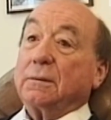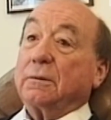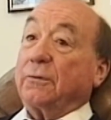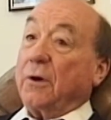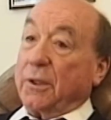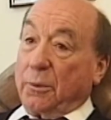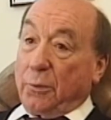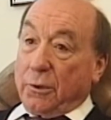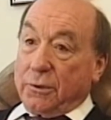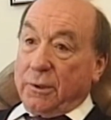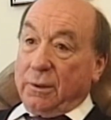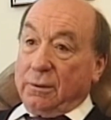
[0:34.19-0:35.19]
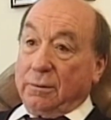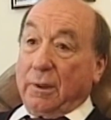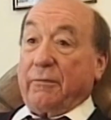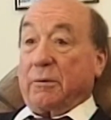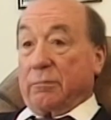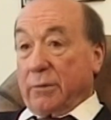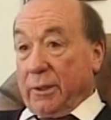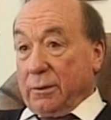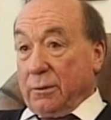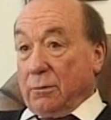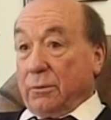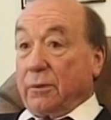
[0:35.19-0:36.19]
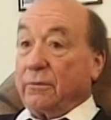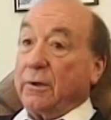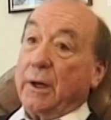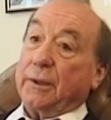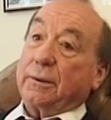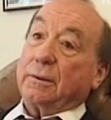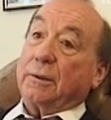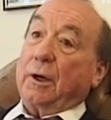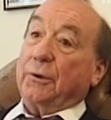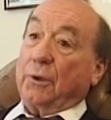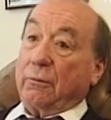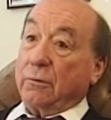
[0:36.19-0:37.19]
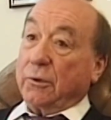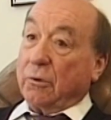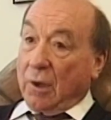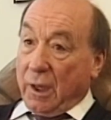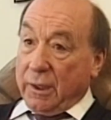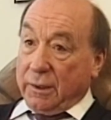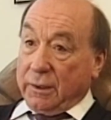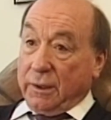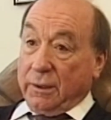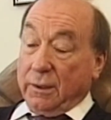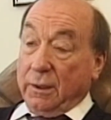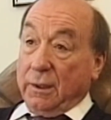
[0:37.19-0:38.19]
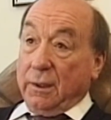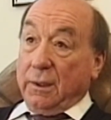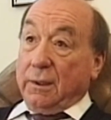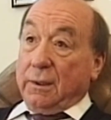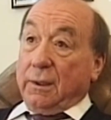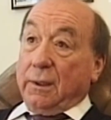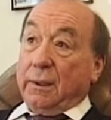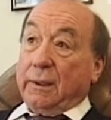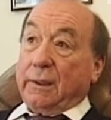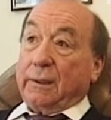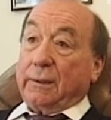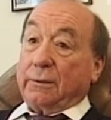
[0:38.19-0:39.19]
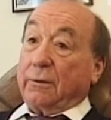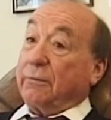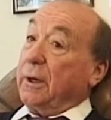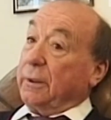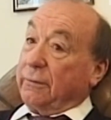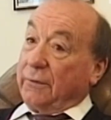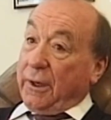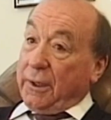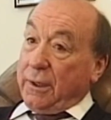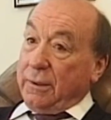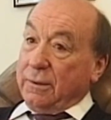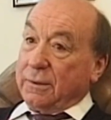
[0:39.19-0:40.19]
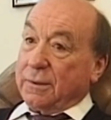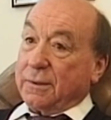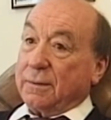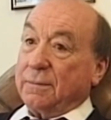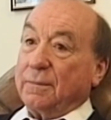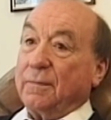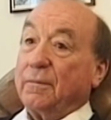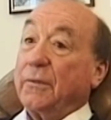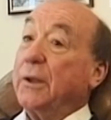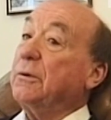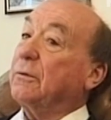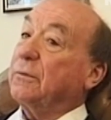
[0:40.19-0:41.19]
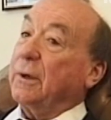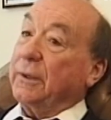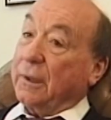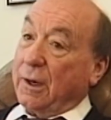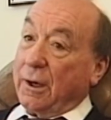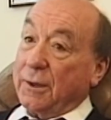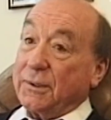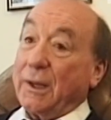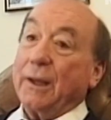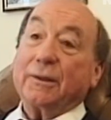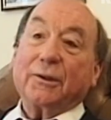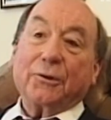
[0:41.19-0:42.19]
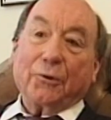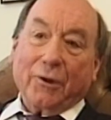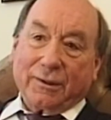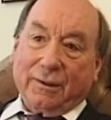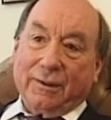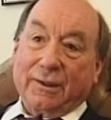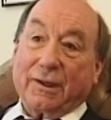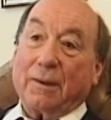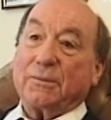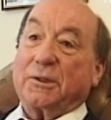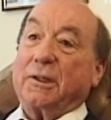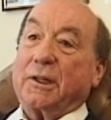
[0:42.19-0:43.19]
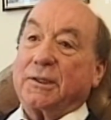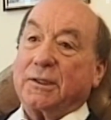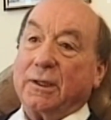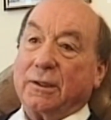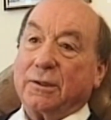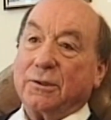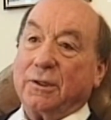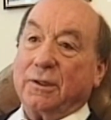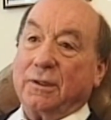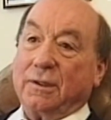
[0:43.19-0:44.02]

You find the project, you have it written, or you find a novel you like, you find the finance, then you find the cast and the director. He comes in at that stage.